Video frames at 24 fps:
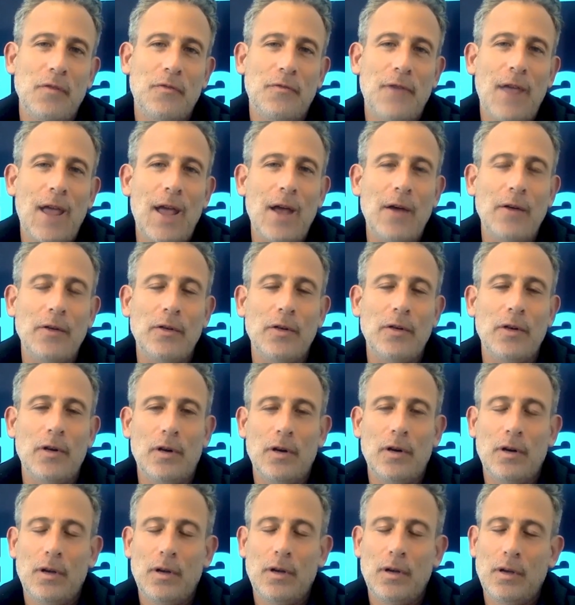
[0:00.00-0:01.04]

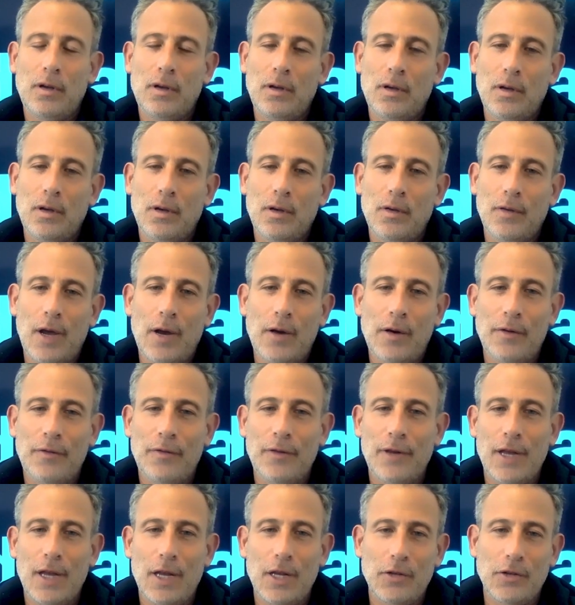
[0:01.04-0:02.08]
founder of IRA
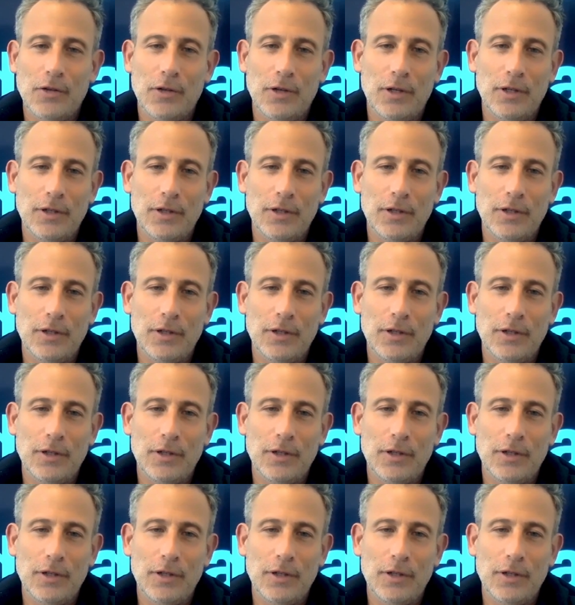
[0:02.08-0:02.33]
Financial.